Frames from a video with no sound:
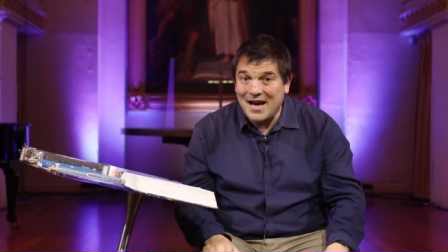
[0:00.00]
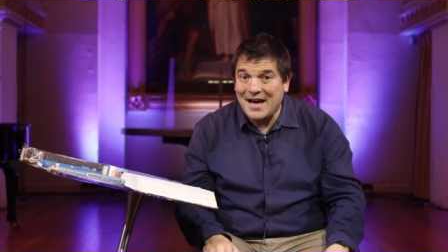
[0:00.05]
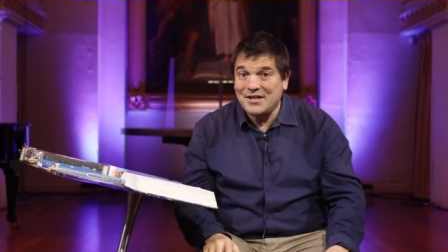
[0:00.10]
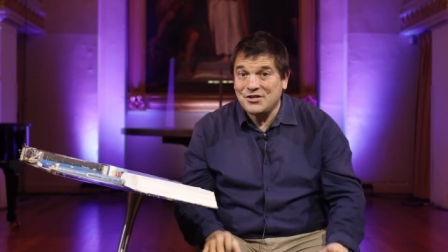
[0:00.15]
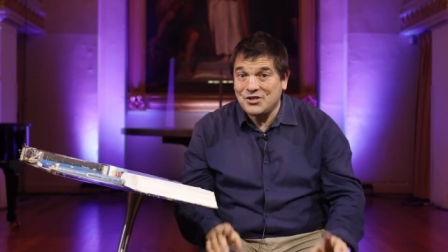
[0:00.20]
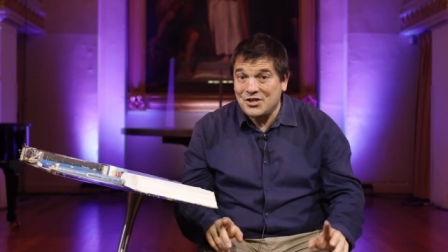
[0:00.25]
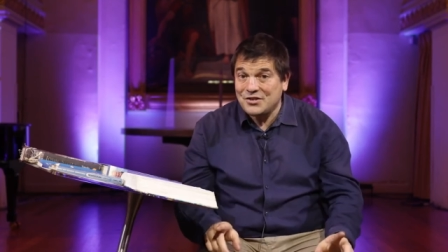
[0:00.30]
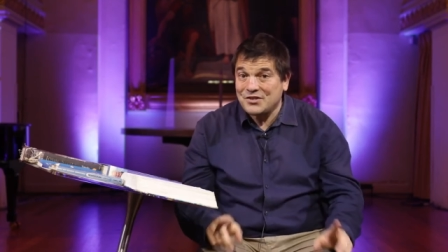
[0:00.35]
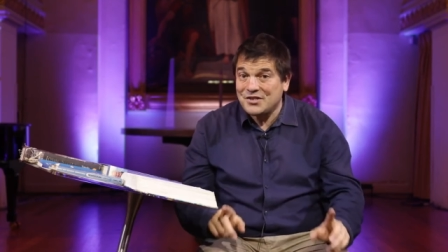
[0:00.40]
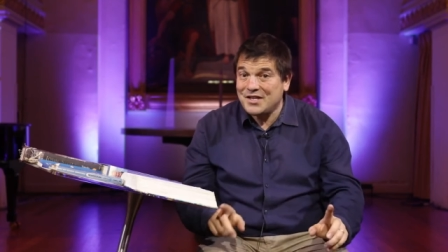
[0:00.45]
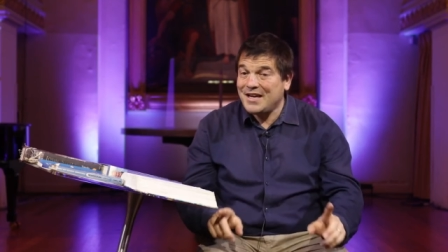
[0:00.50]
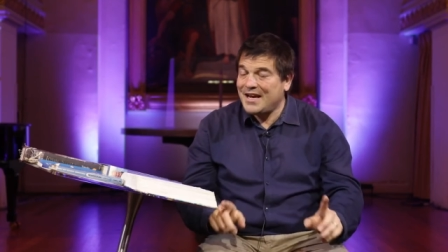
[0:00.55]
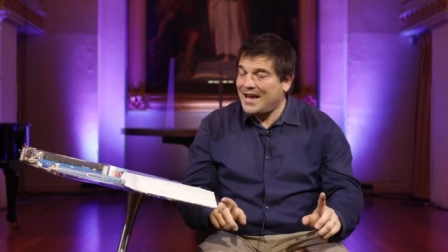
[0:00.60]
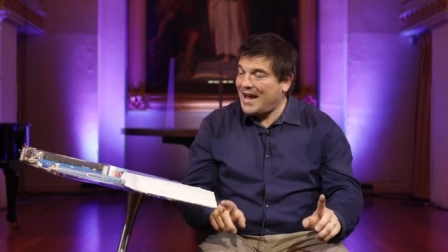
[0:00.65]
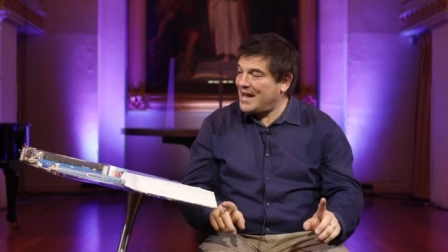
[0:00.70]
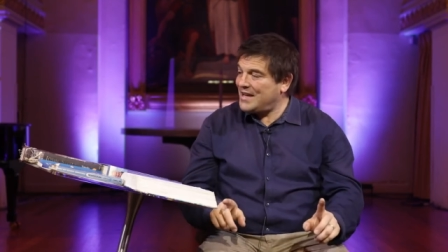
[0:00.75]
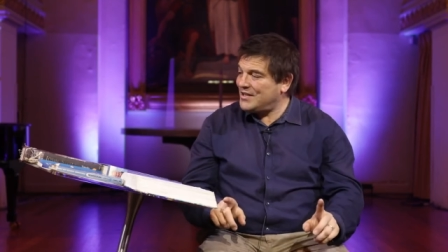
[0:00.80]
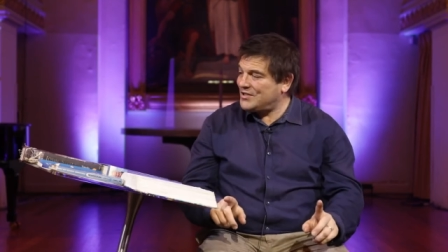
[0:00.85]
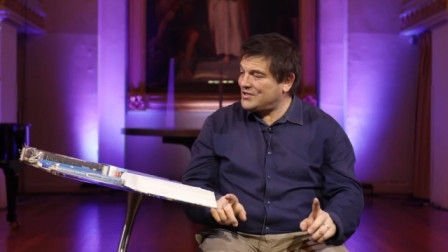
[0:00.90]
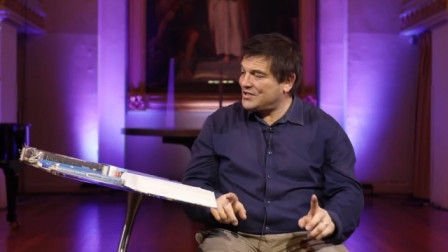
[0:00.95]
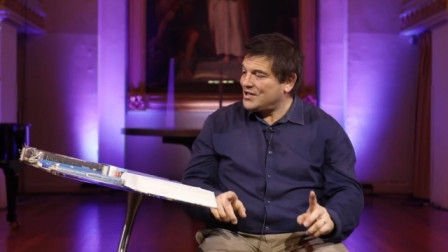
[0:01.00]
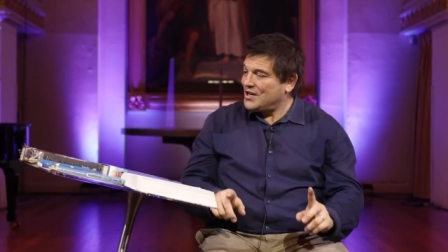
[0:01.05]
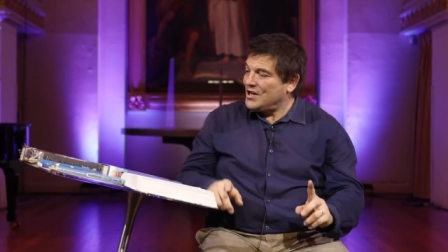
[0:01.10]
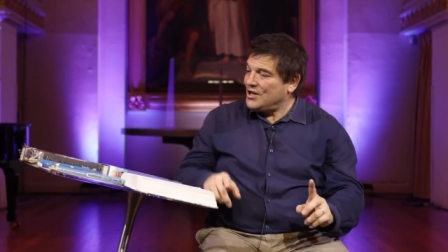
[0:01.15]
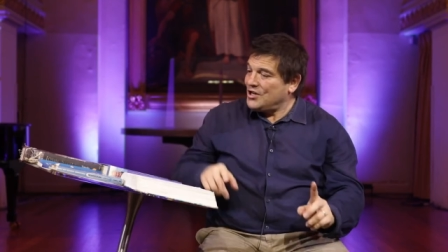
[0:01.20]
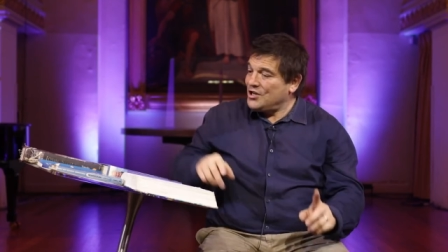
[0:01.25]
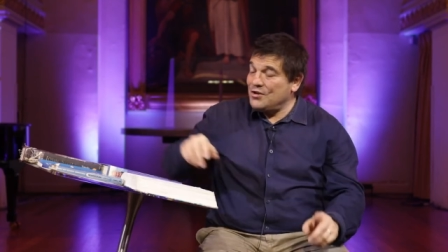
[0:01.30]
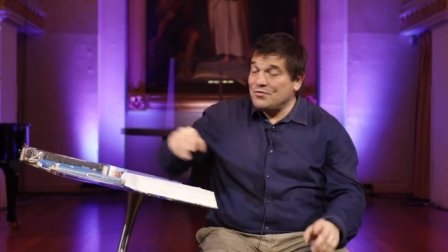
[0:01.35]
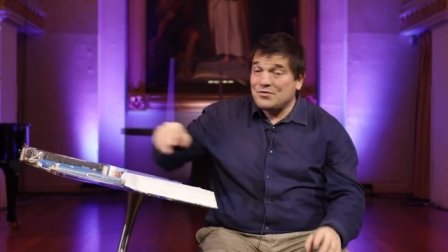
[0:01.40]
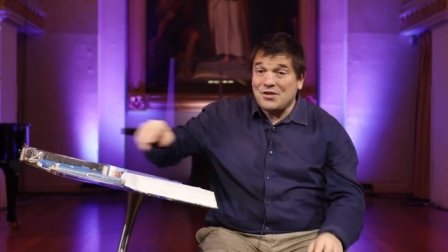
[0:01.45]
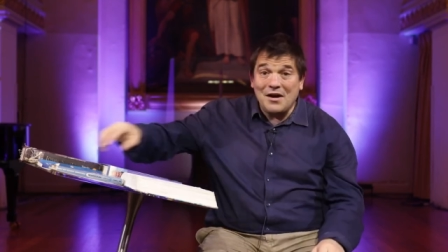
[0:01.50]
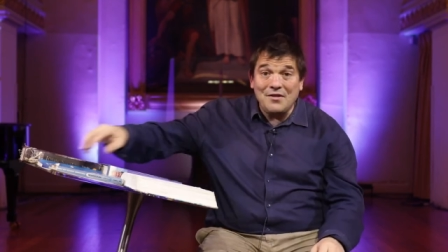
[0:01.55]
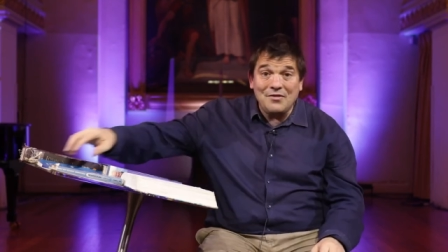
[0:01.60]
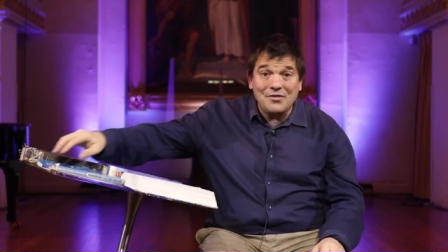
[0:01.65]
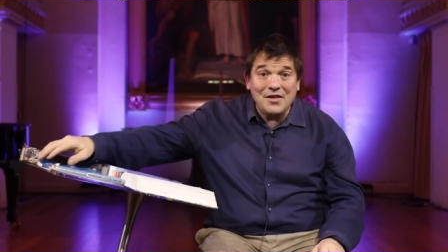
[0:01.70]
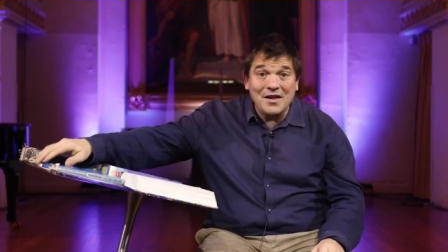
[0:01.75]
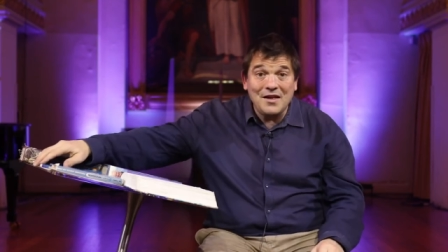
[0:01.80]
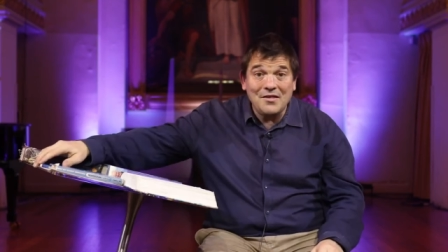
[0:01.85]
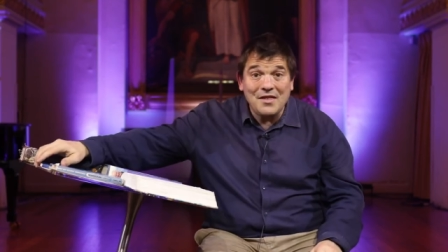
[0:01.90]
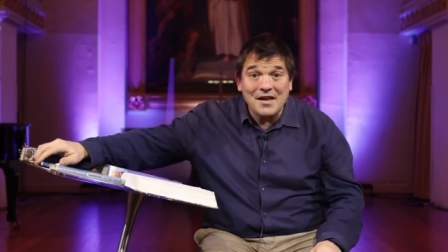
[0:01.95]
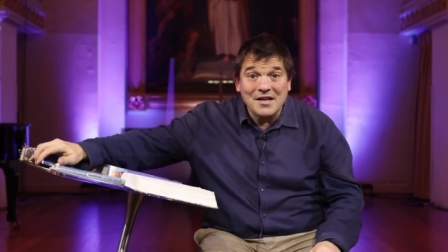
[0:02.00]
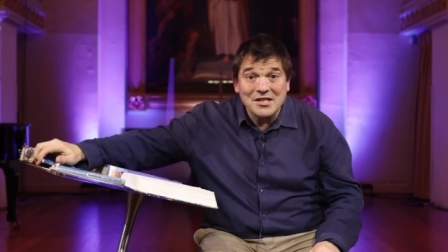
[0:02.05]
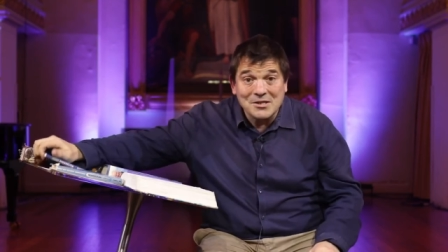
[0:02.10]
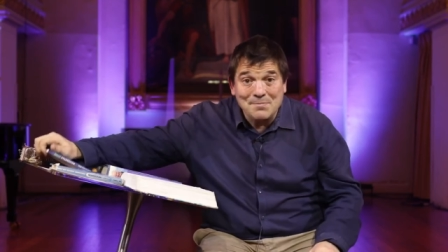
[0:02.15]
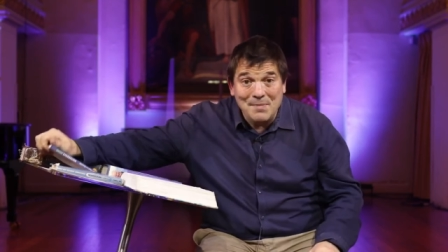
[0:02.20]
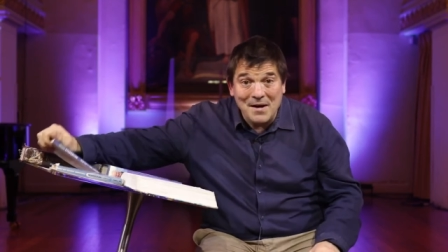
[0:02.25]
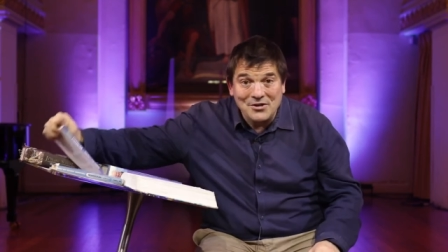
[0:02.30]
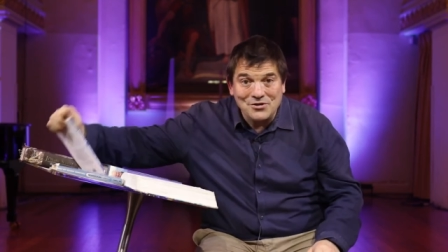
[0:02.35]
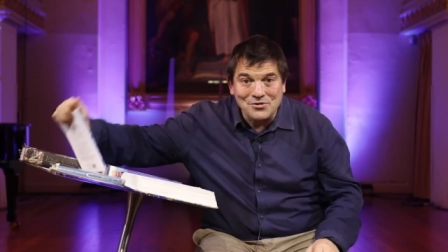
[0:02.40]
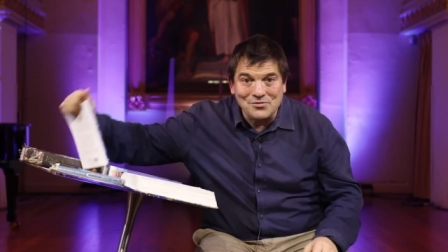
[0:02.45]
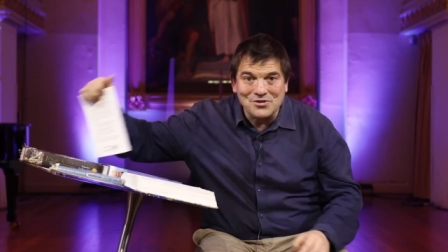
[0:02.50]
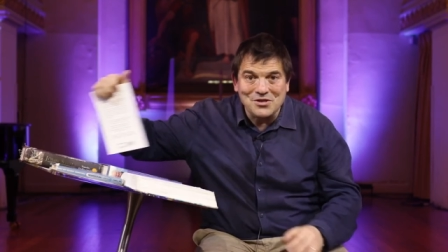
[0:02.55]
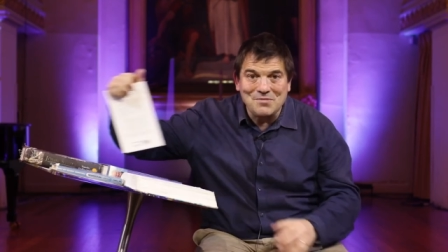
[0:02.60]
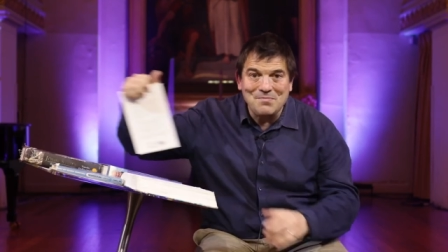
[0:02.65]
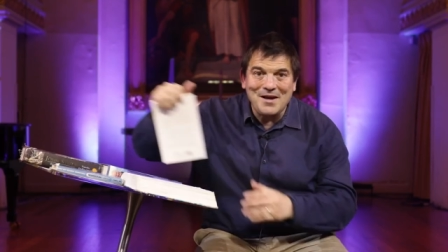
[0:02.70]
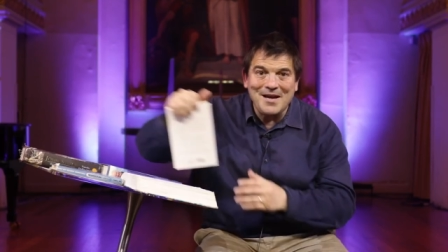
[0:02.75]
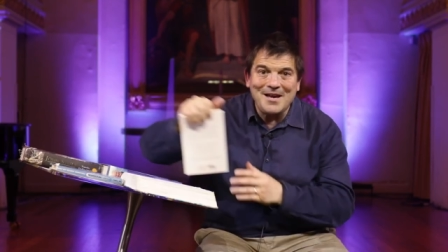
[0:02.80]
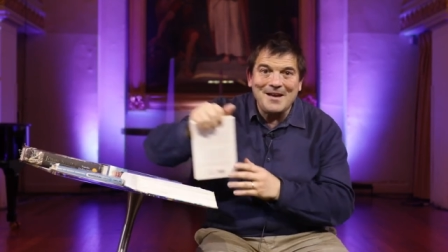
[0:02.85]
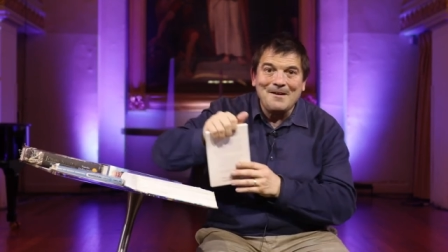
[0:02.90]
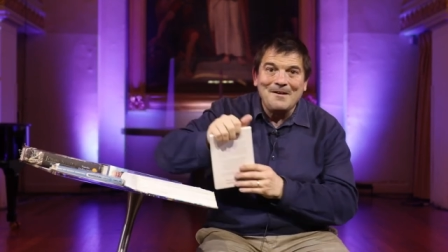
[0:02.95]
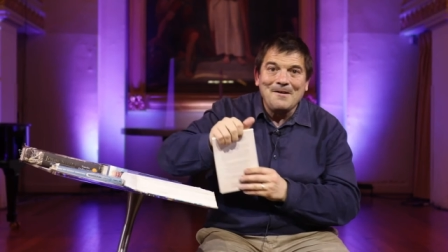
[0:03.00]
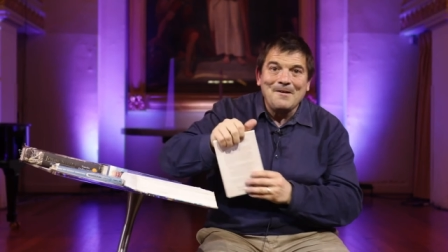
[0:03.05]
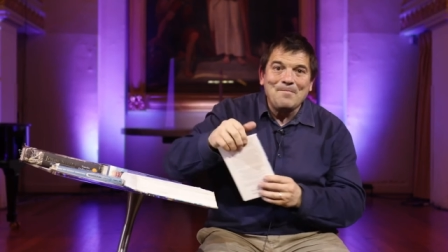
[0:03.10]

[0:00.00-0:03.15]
And just in case you don't think they're special to me,